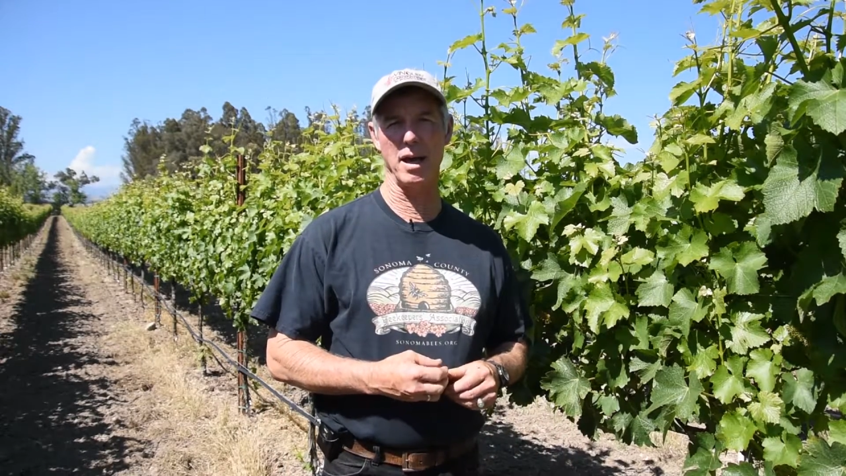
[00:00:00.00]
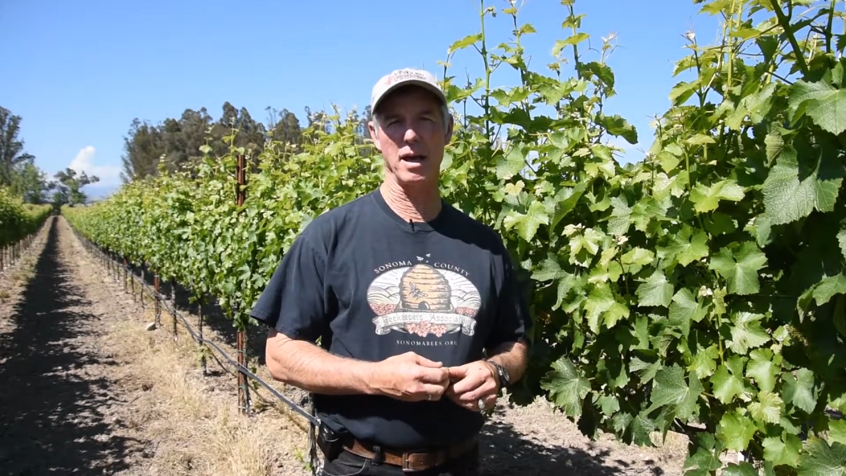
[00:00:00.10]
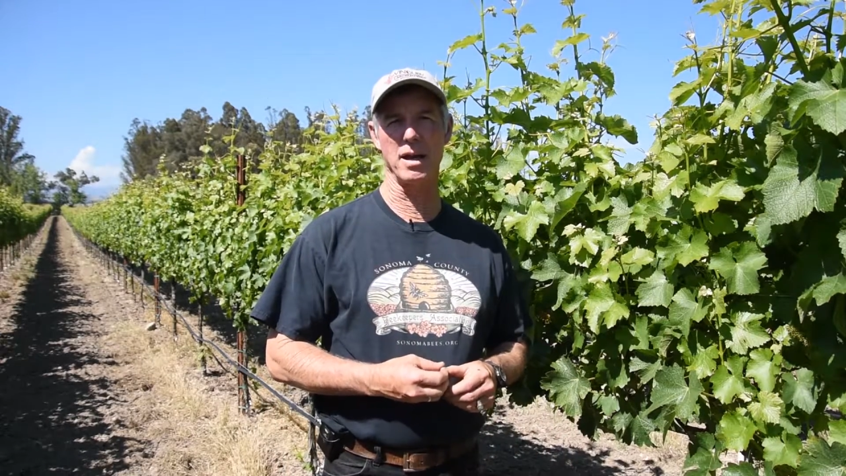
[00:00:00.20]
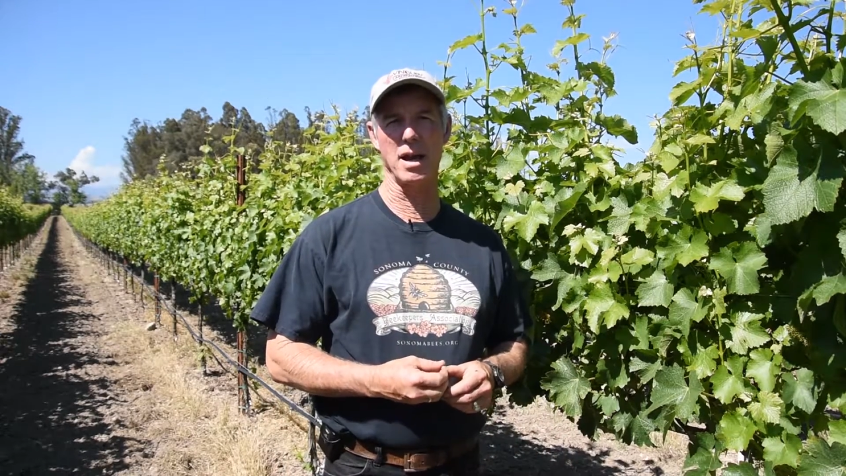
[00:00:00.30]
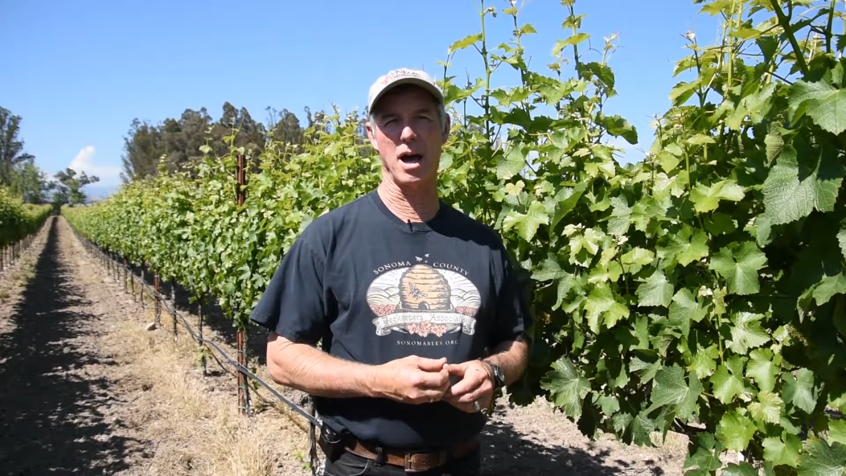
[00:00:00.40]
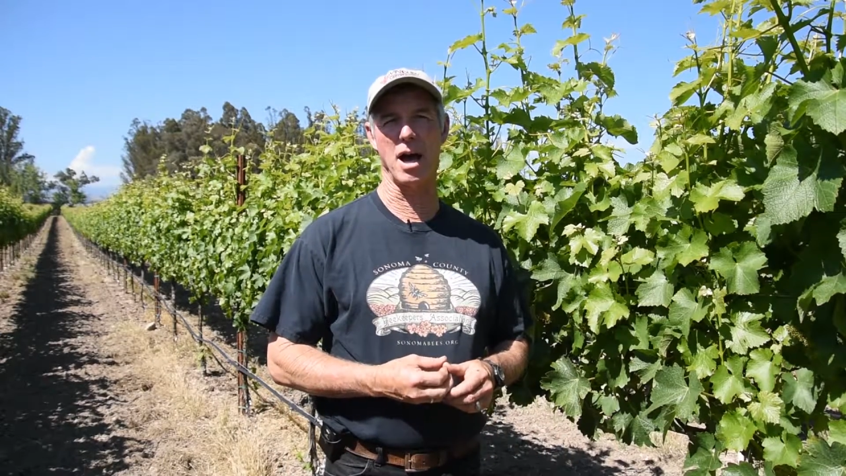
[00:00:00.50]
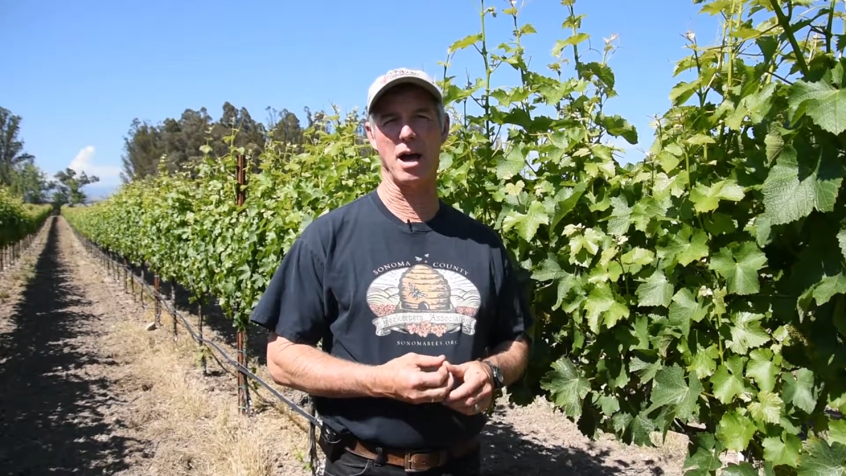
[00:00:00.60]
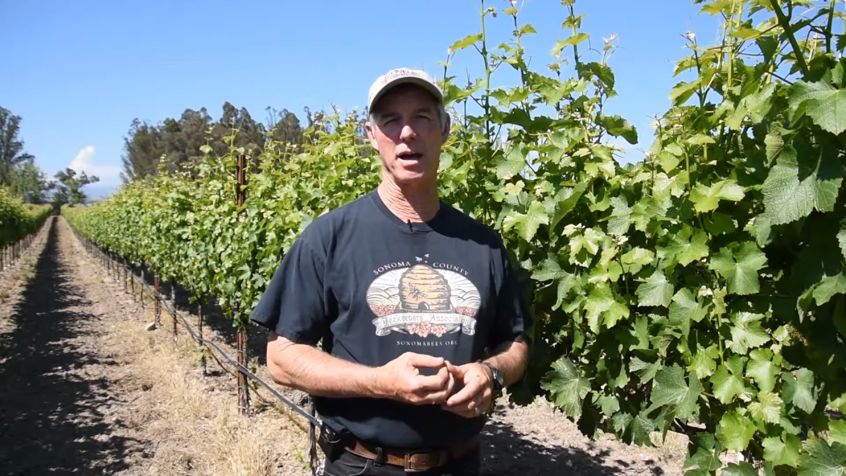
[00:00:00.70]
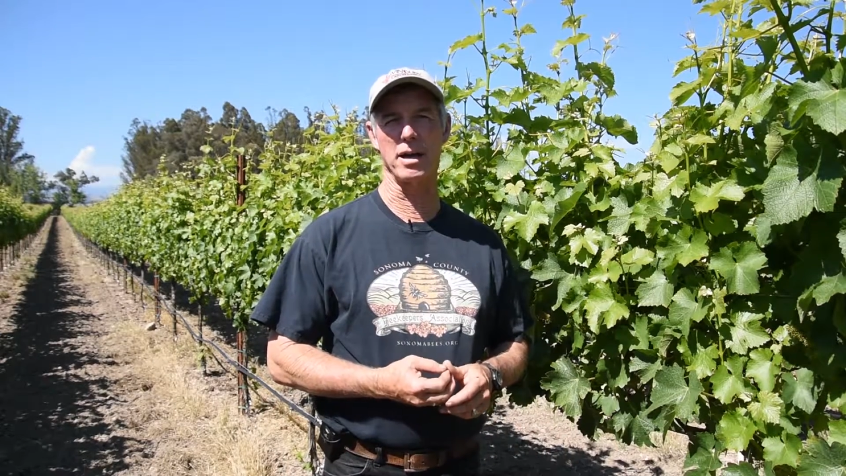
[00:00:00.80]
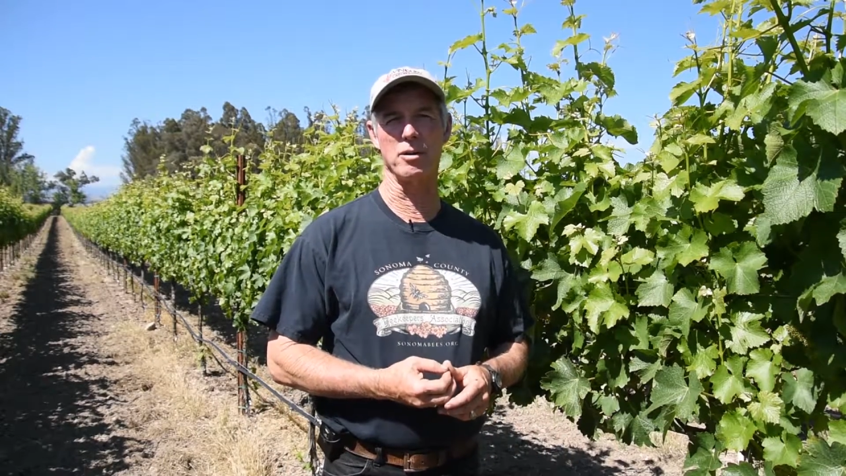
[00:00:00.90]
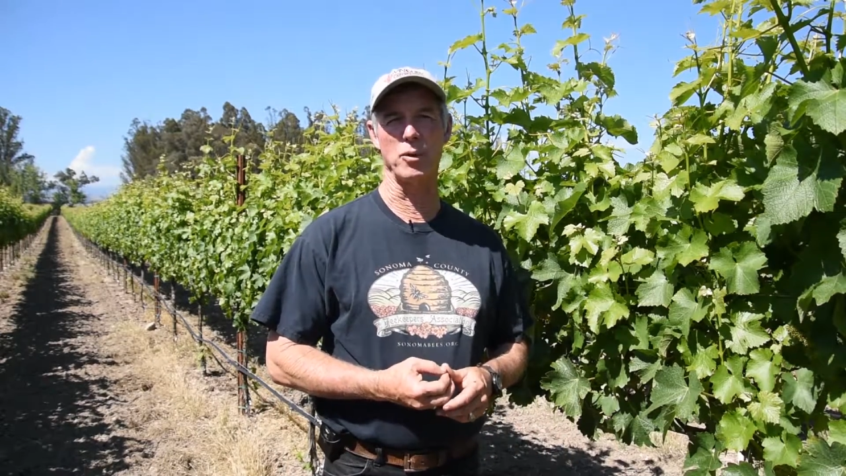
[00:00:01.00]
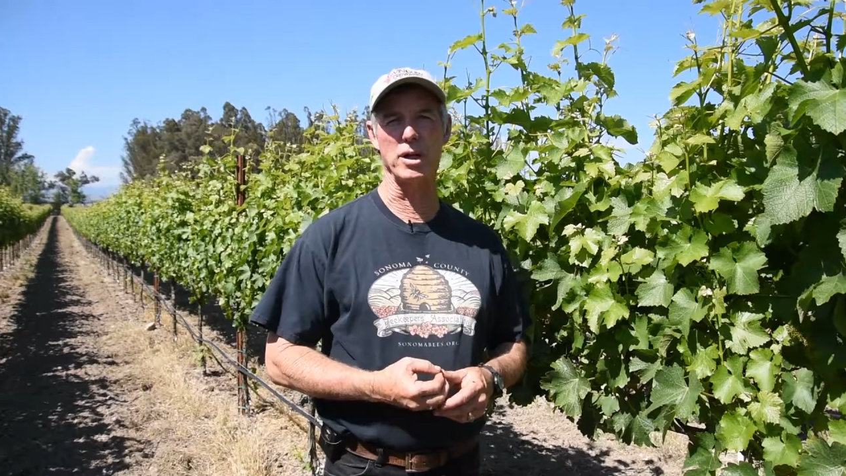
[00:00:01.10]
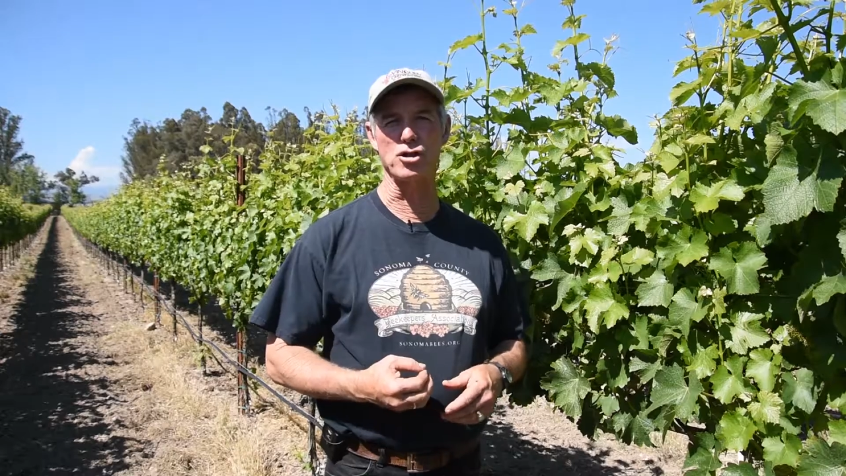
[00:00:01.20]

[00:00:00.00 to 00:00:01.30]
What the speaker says: and